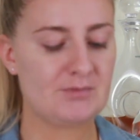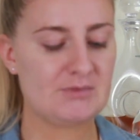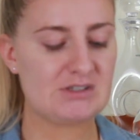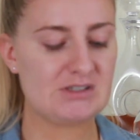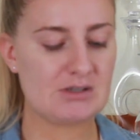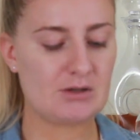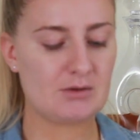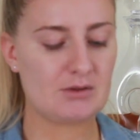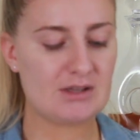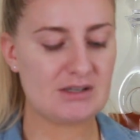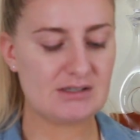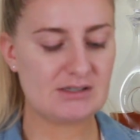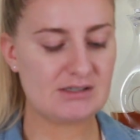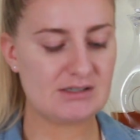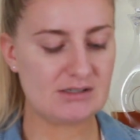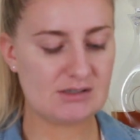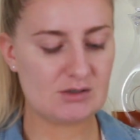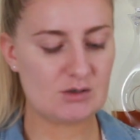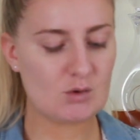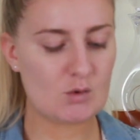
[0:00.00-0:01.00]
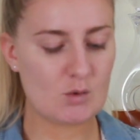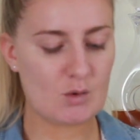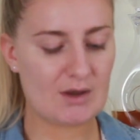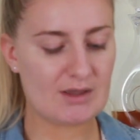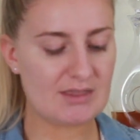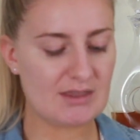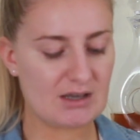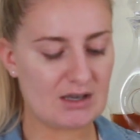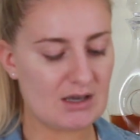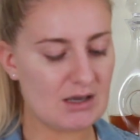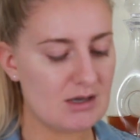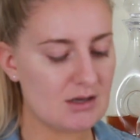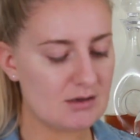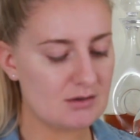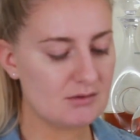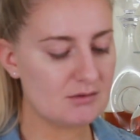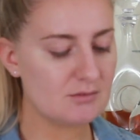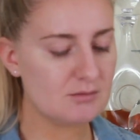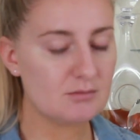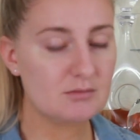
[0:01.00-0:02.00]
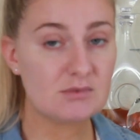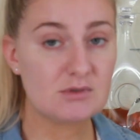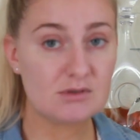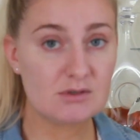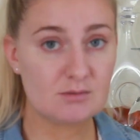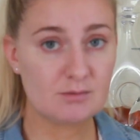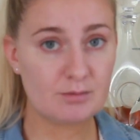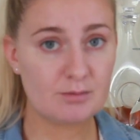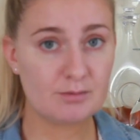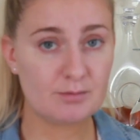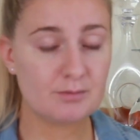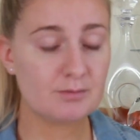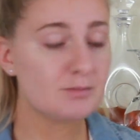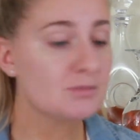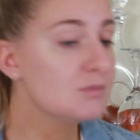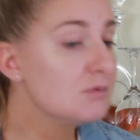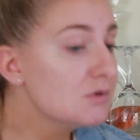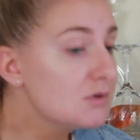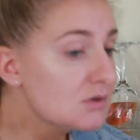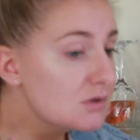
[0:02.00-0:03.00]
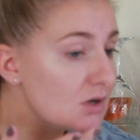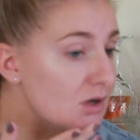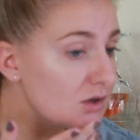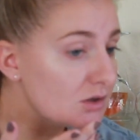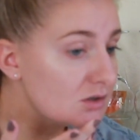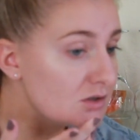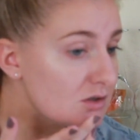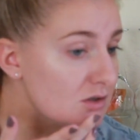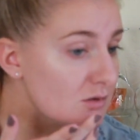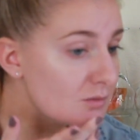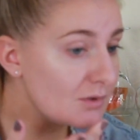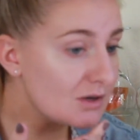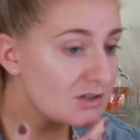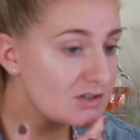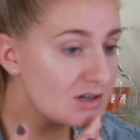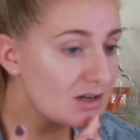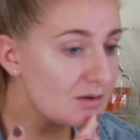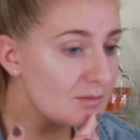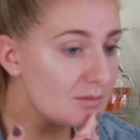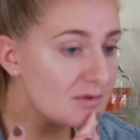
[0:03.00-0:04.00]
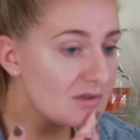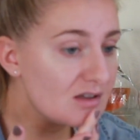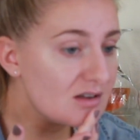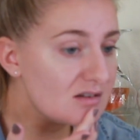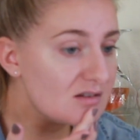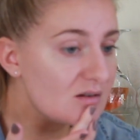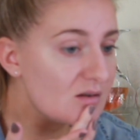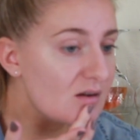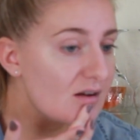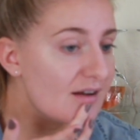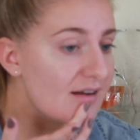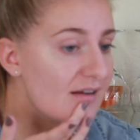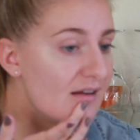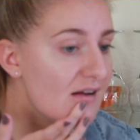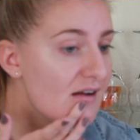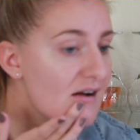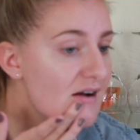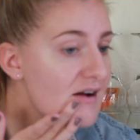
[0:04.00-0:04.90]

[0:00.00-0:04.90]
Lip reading: So let's, oh, I think I took too much out, but that's okay.